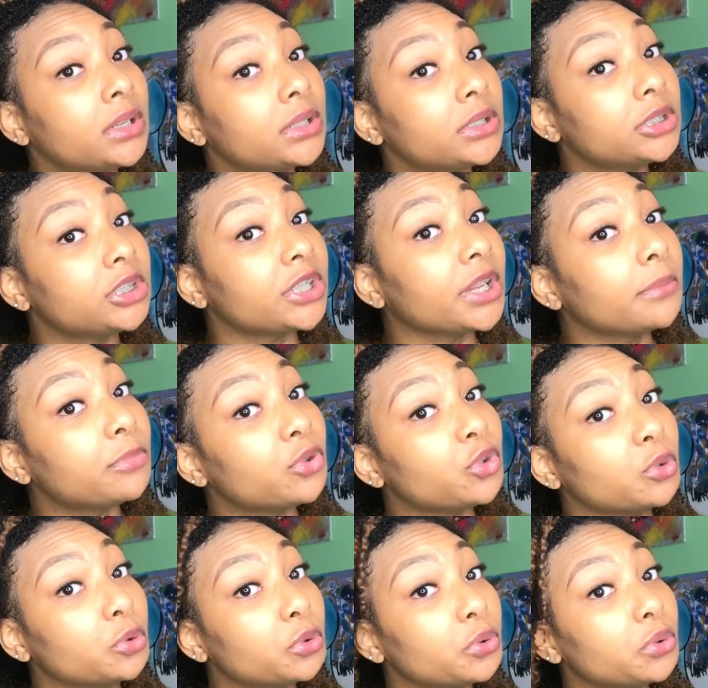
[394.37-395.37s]

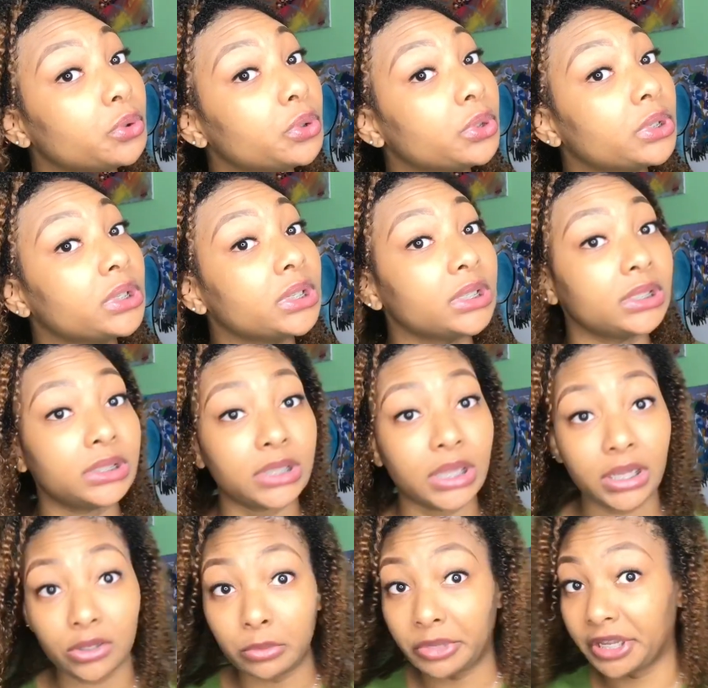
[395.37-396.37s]
shampoo and
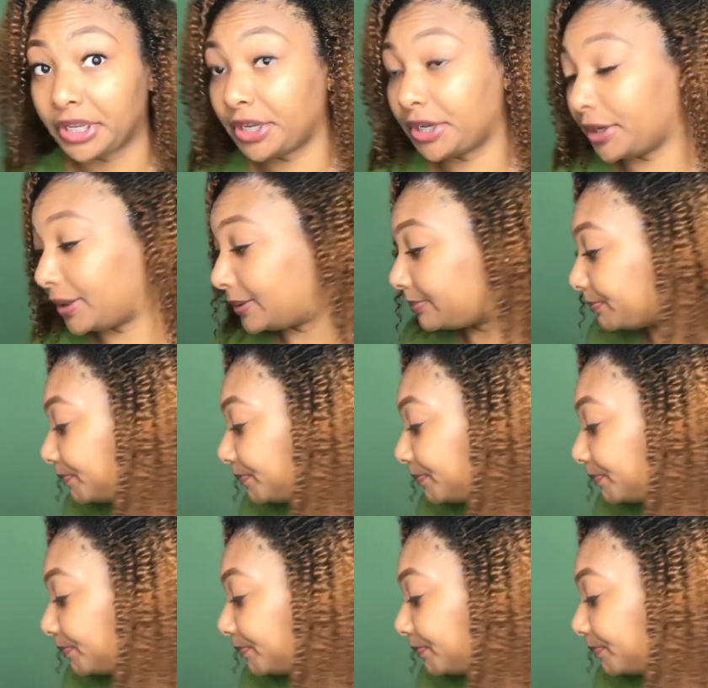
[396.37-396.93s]
detangle my hair